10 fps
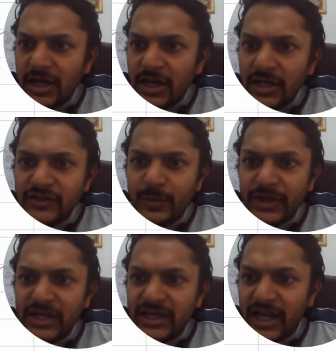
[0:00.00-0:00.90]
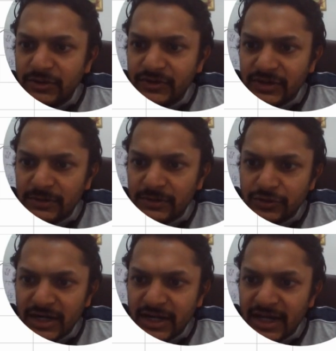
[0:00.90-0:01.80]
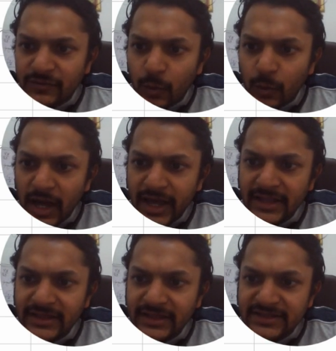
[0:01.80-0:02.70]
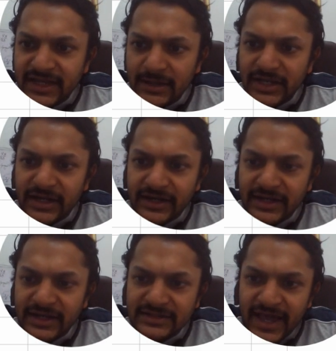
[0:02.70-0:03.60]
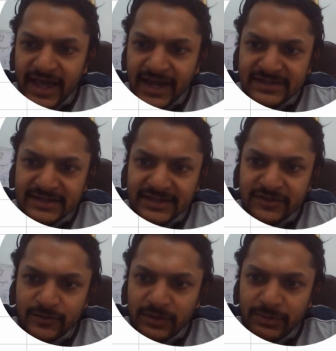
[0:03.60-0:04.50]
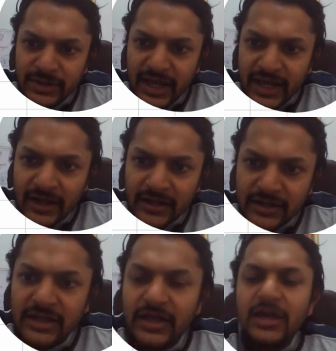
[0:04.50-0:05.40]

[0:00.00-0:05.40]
Now this P can be substituted as Y, this can be taken as X, this will be nRT.